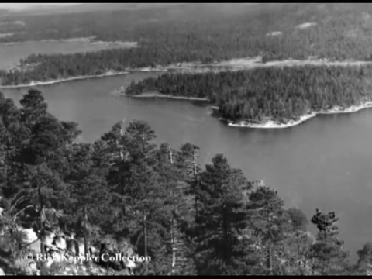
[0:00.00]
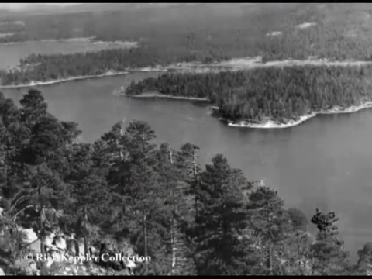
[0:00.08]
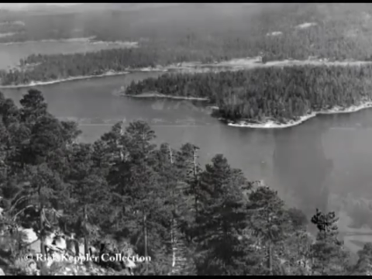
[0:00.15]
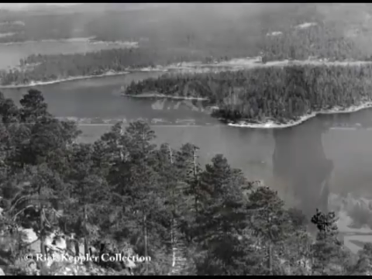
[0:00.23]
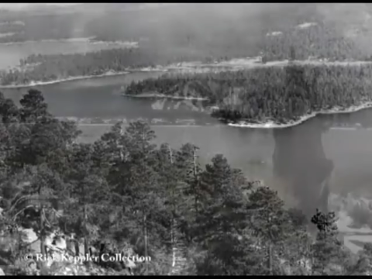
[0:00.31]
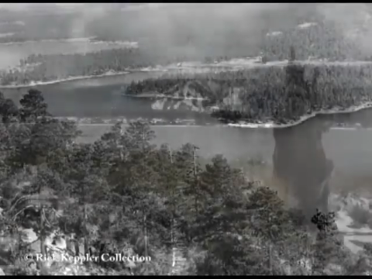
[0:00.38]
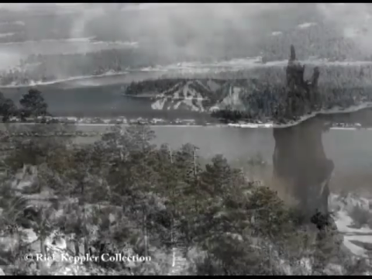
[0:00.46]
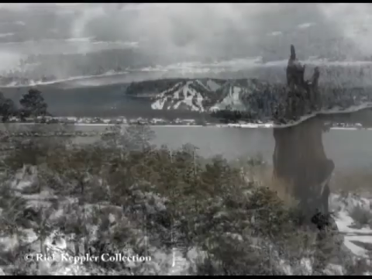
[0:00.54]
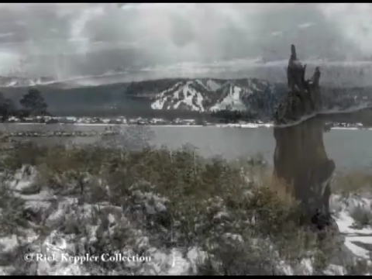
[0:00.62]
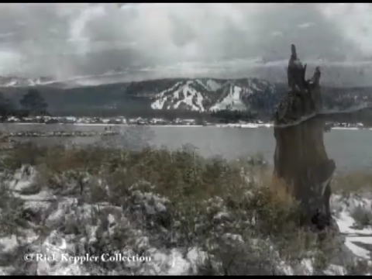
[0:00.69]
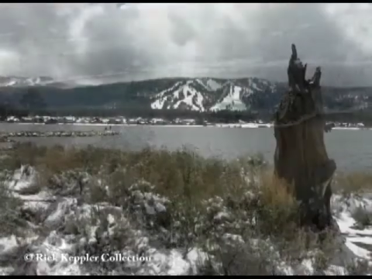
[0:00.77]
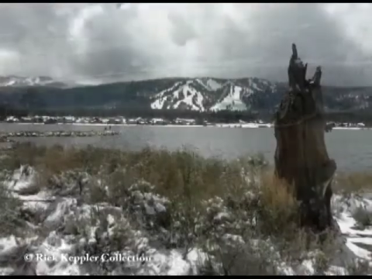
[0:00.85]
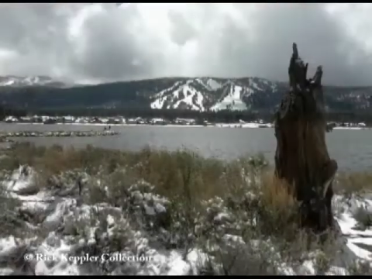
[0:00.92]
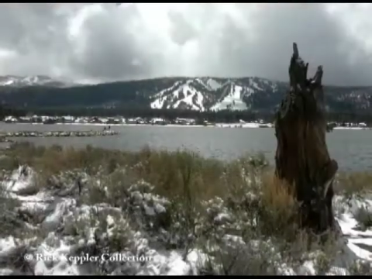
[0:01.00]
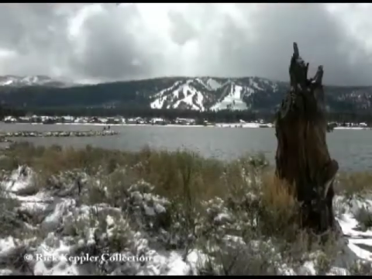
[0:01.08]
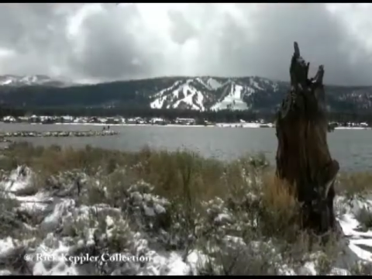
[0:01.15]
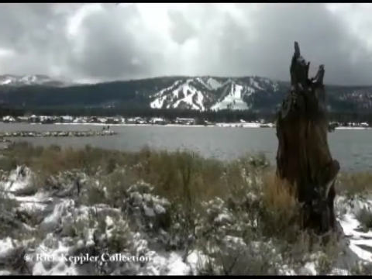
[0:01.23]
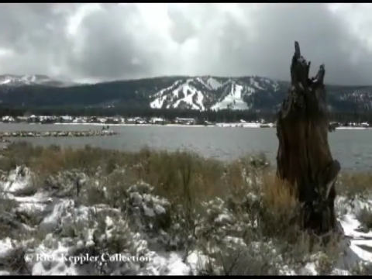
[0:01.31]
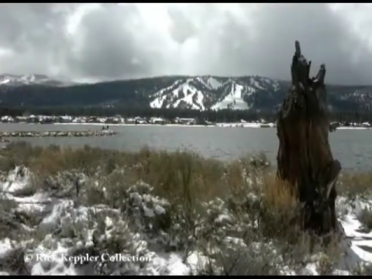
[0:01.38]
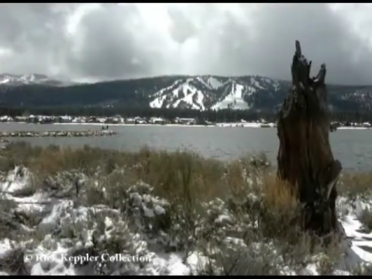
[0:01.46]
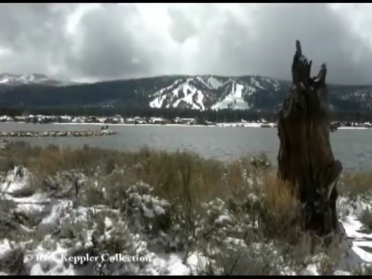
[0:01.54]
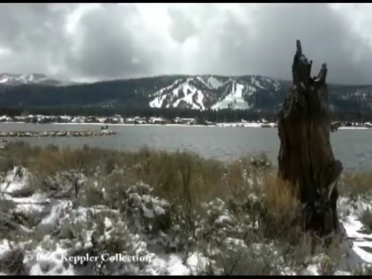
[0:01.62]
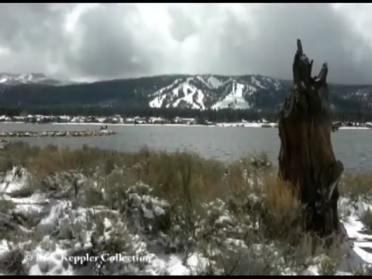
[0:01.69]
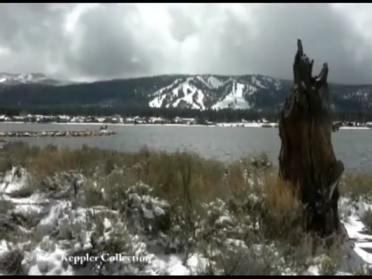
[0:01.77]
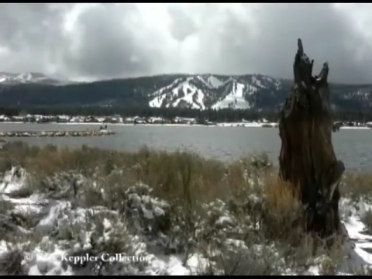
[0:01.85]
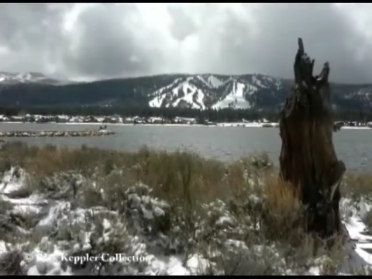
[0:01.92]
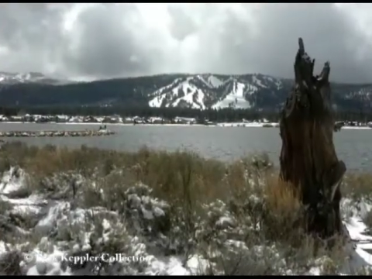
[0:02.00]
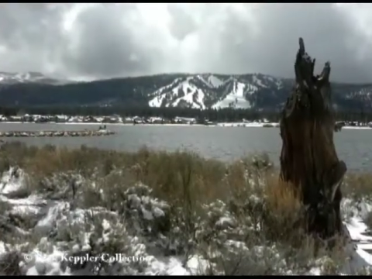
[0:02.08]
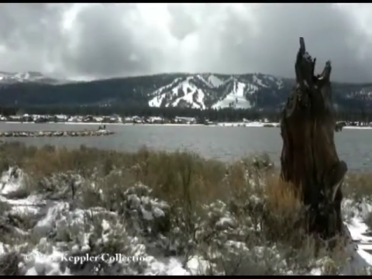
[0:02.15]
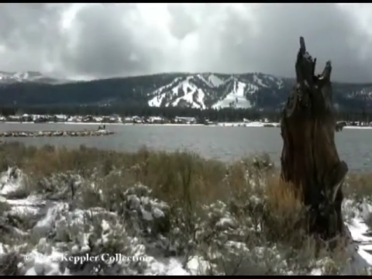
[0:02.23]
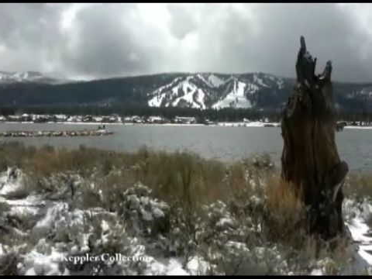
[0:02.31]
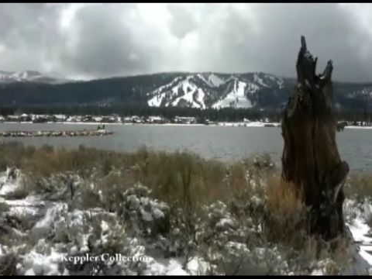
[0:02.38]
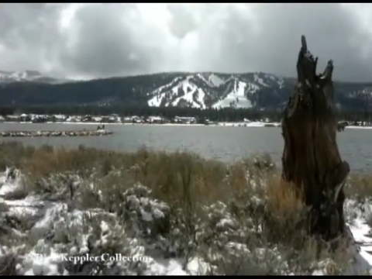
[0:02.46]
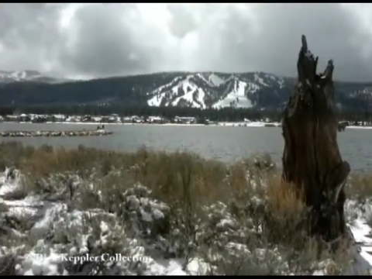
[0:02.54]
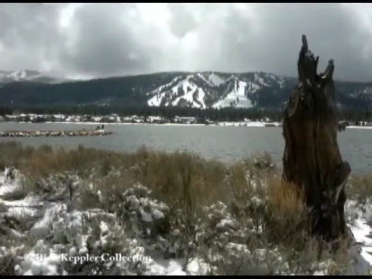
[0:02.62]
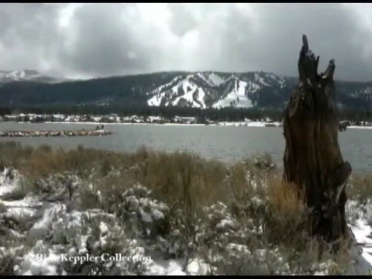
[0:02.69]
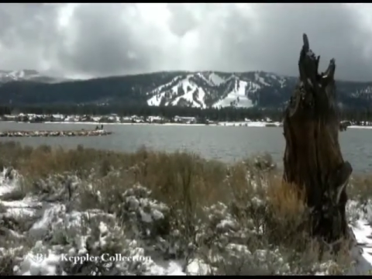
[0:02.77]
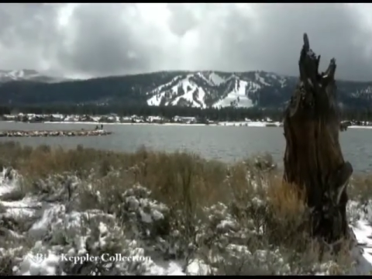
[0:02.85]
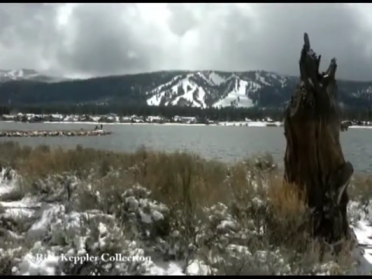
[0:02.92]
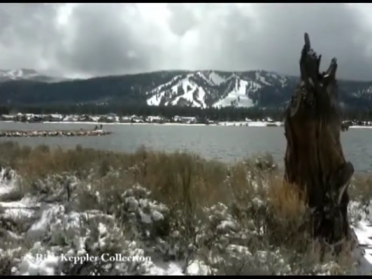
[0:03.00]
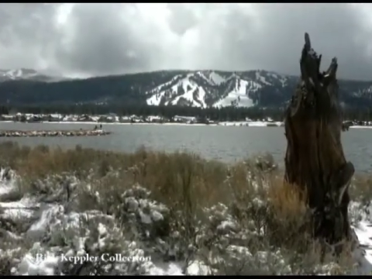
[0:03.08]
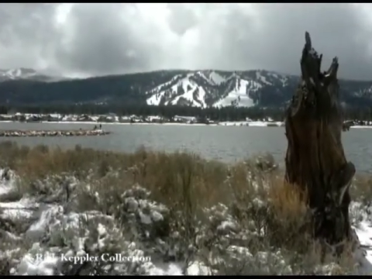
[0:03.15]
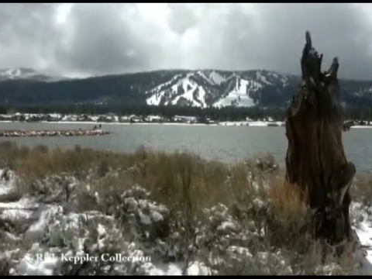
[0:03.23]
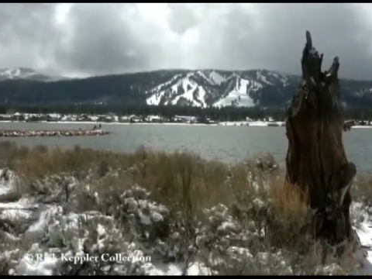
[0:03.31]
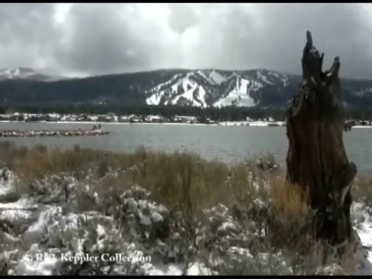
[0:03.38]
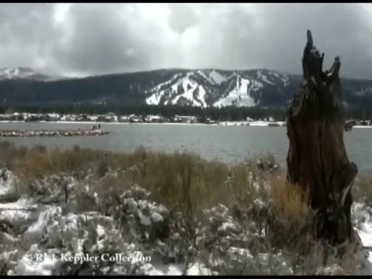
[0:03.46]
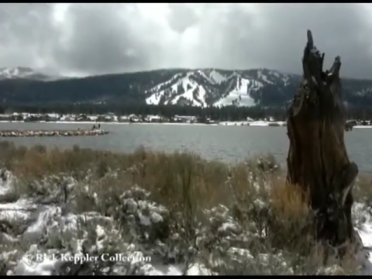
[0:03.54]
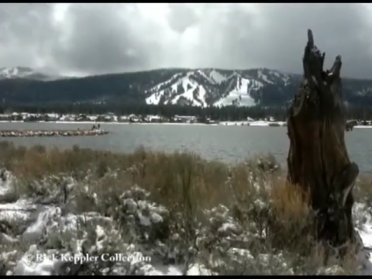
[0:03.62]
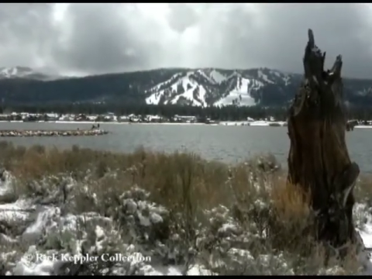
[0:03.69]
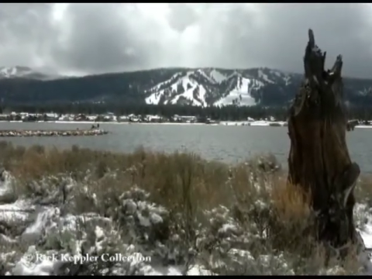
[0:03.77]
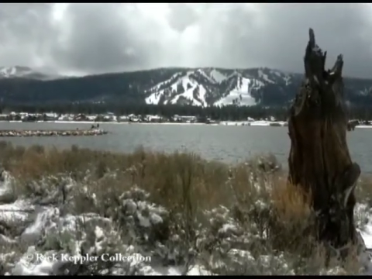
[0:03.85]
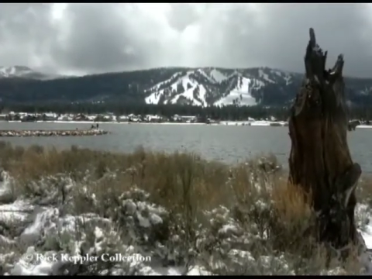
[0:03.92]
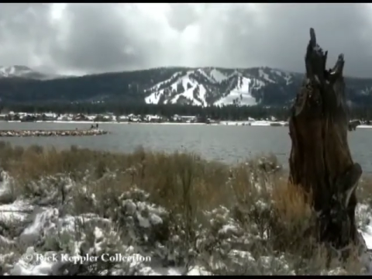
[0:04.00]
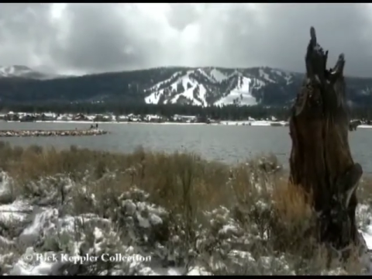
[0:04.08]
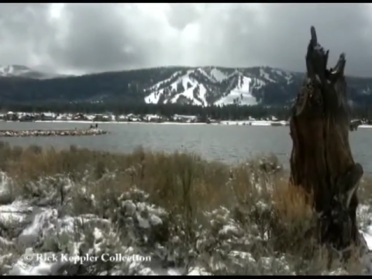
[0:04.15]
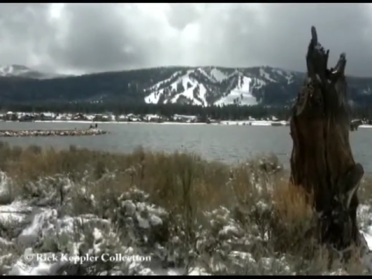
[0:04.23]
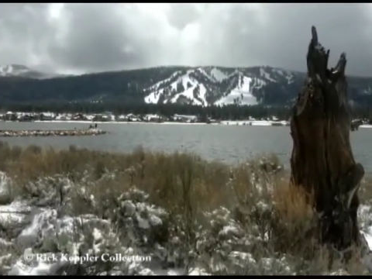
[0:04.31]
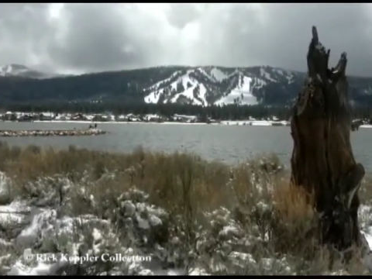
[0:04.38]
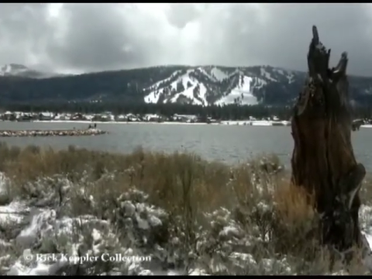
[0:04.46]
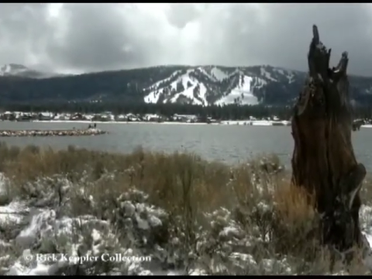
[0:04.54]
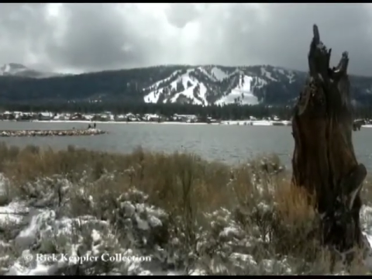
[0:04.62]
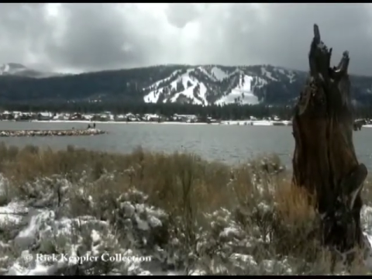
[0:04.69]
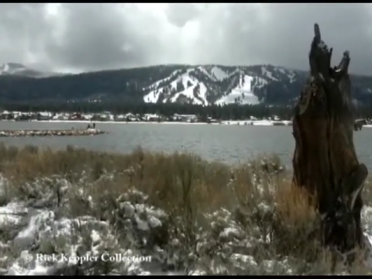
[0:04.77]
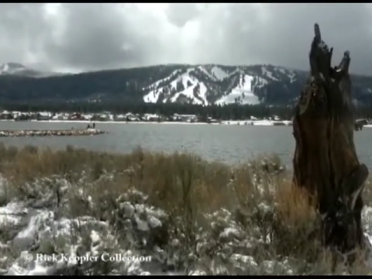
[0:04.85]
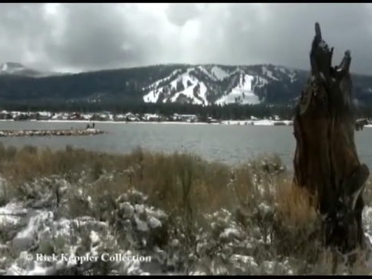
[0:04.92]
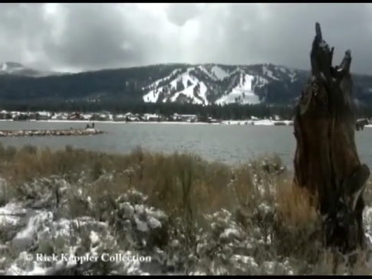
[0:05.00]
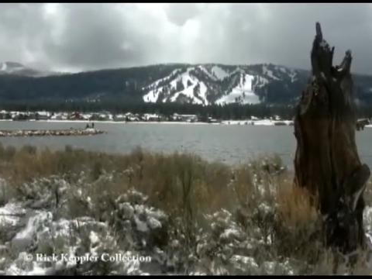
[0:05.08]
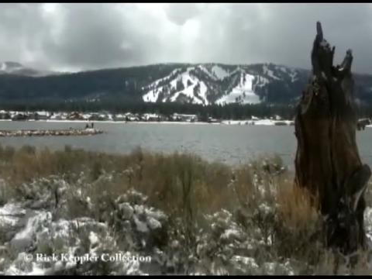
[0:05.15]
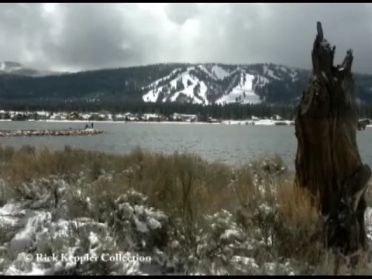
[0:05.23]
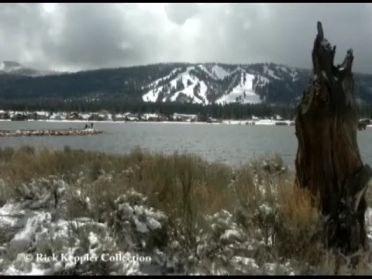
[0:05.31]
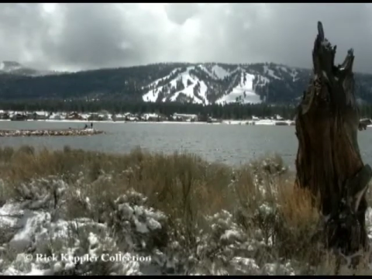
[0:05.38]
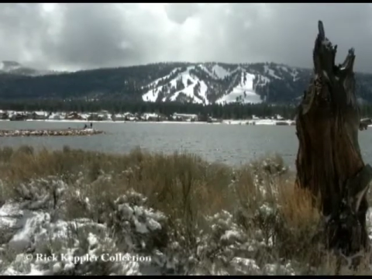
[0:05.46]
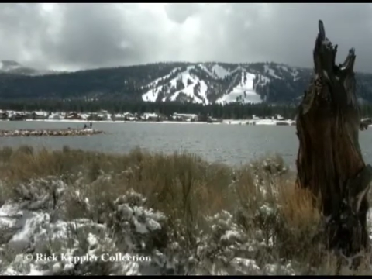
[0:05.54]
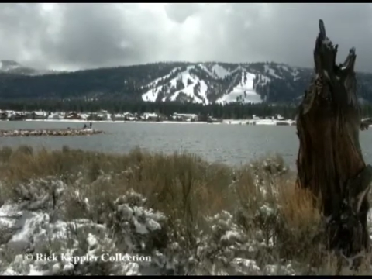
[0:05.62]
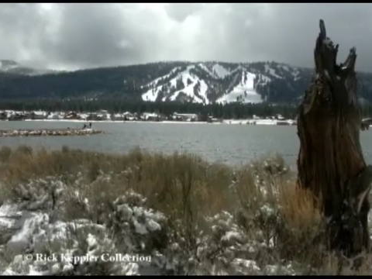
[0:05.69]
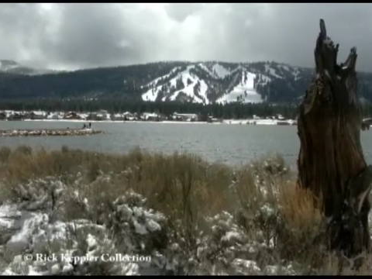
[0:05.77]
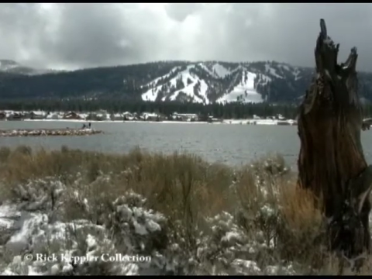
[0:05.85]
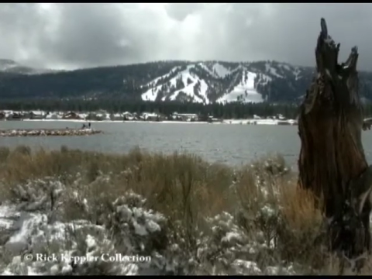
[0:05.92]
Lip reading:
(no speaker visible)